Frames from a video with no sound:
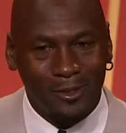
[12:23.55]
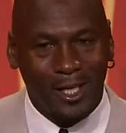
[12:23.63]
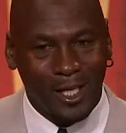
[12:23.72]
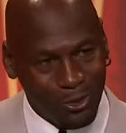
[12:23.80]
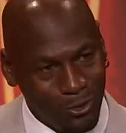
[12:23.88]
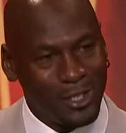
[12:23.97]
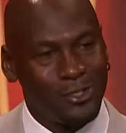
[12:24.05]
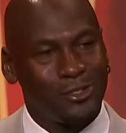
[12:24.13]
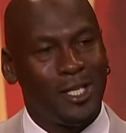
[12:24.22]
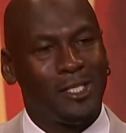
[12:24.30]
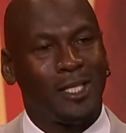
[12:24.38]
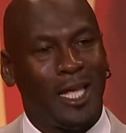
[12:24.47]
and the
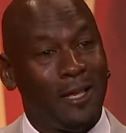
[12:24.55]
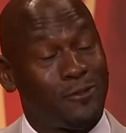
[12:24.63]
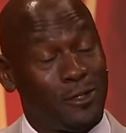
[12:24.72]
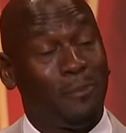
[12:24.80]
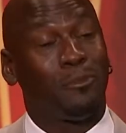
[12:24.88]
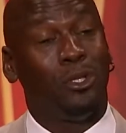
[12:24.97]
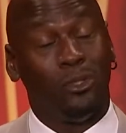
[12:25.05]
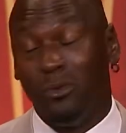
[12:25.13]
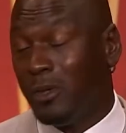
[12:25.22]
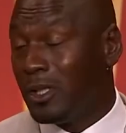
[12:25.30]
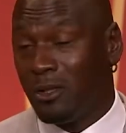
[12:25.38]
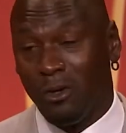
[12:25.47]
organization have something to do
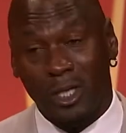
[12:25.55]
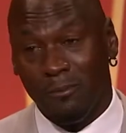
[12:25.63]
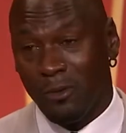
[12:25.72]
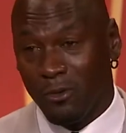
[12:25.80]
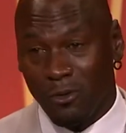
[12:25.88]
with it. Don't get me